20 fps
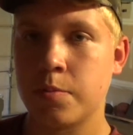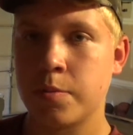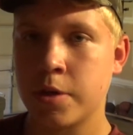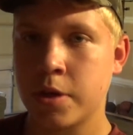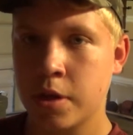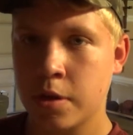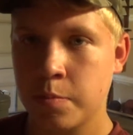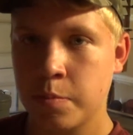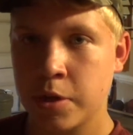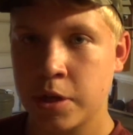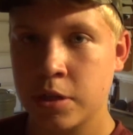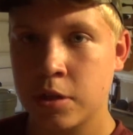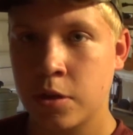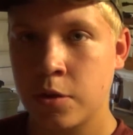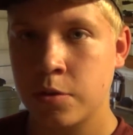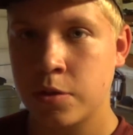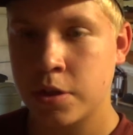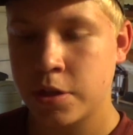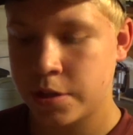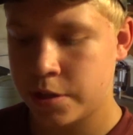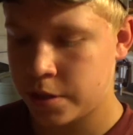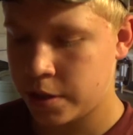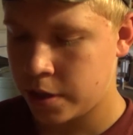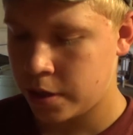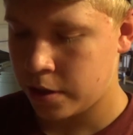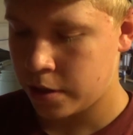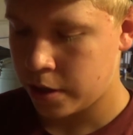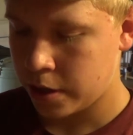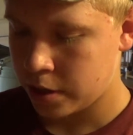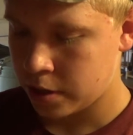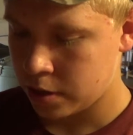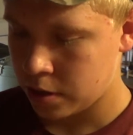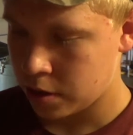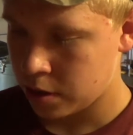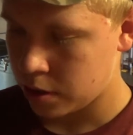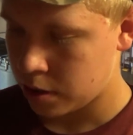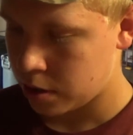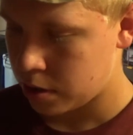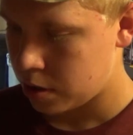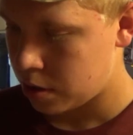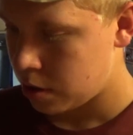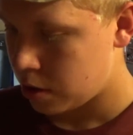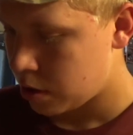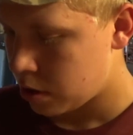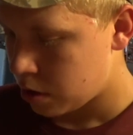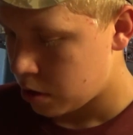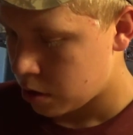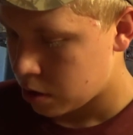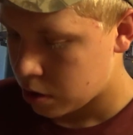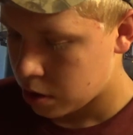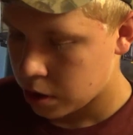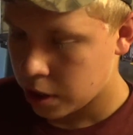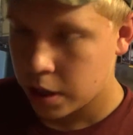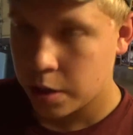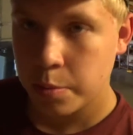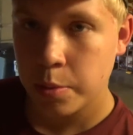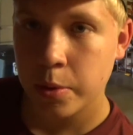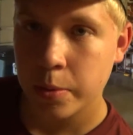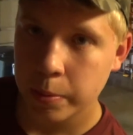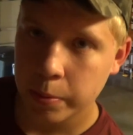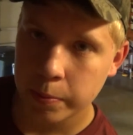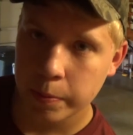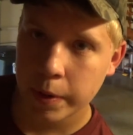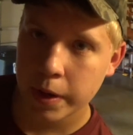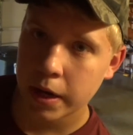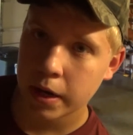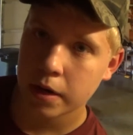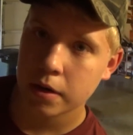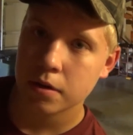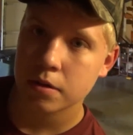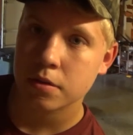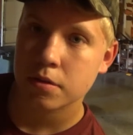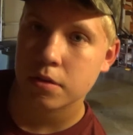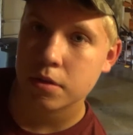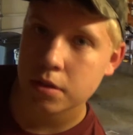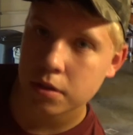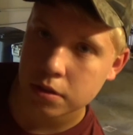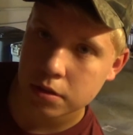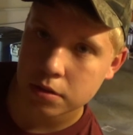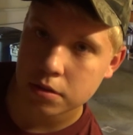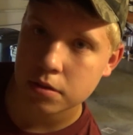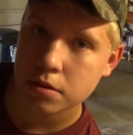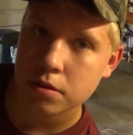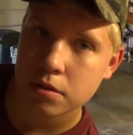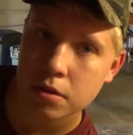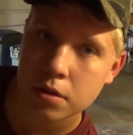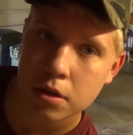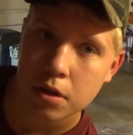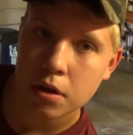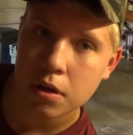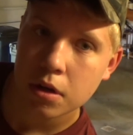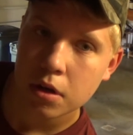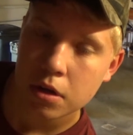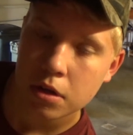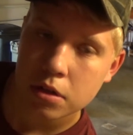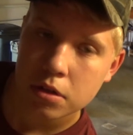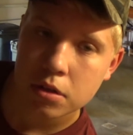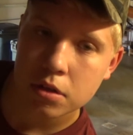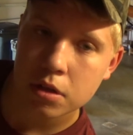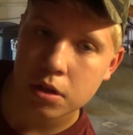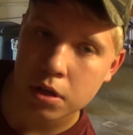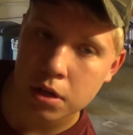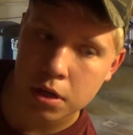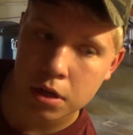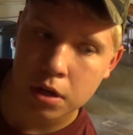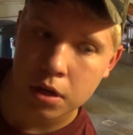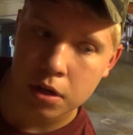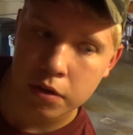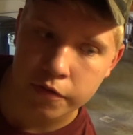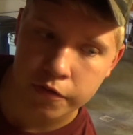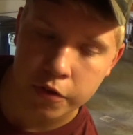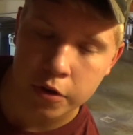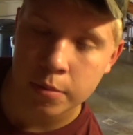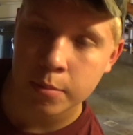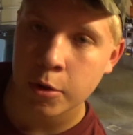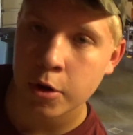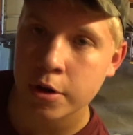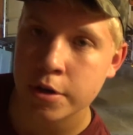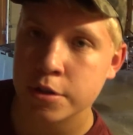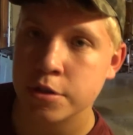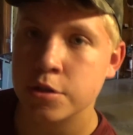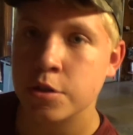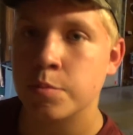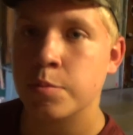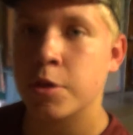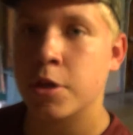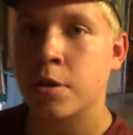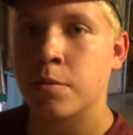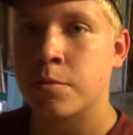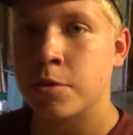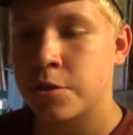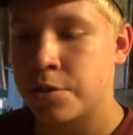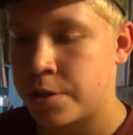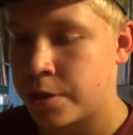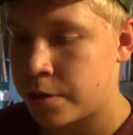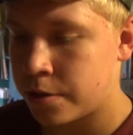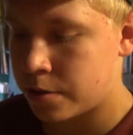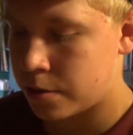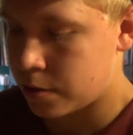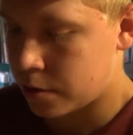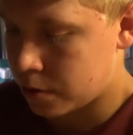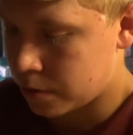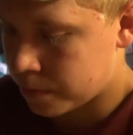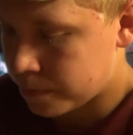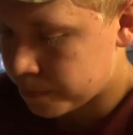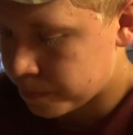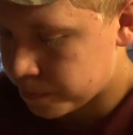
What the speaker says: you get a big load this year, and you need to be prepared because the fur market should be up this year. So,